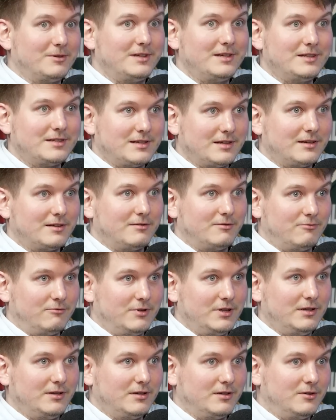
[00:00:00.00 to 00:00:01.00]
he's a
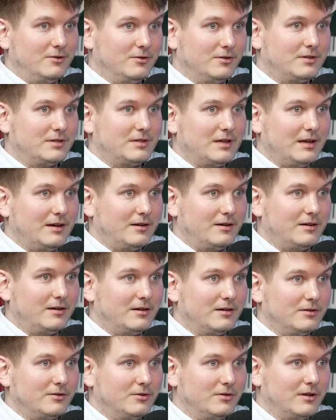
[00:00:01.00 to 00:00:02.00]
really good center
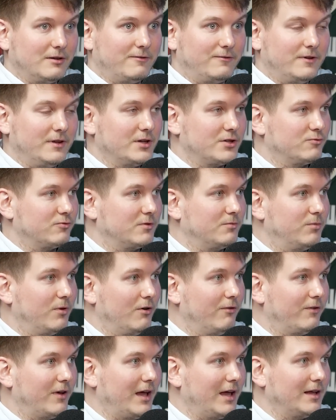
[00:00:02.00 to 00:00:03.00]
who can finish with
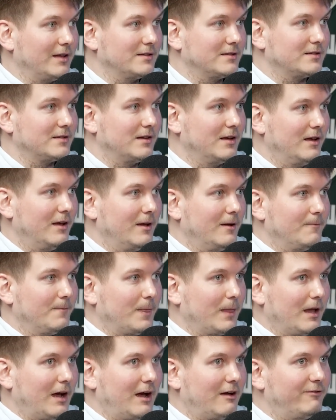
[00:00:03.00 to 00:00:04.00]
both hands.
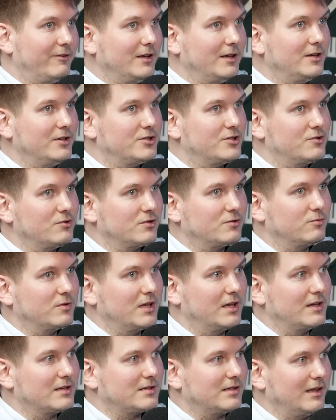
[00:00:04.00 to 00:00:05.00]
I think he shoots with
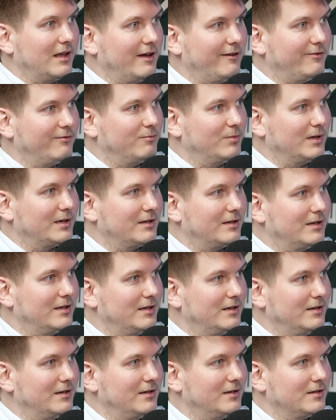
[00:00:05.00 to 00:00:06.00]
his left, but
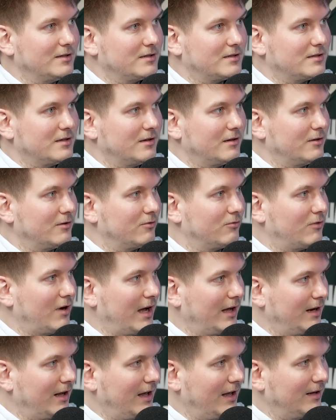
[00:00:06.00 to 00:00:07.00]
he is a
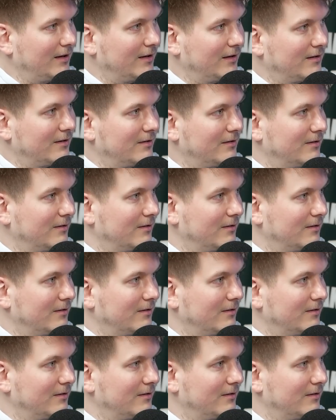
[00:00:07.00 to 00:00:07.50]
right-handed